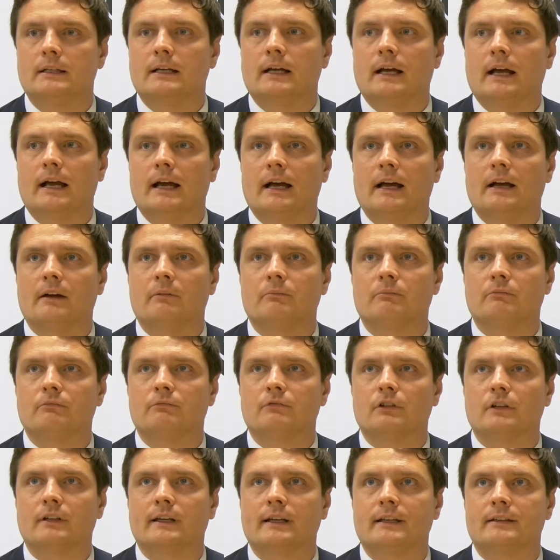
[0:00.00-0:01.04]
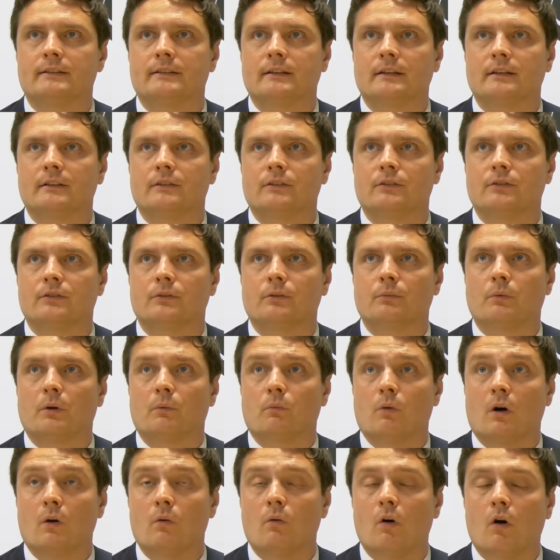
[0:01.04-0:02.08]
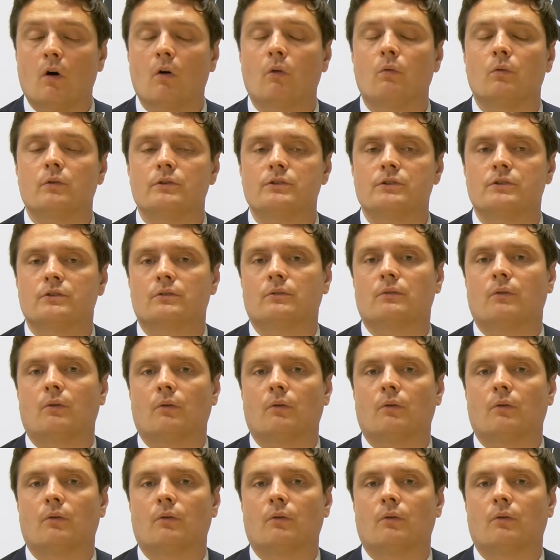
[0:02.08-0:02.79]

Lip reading: relating to, we will always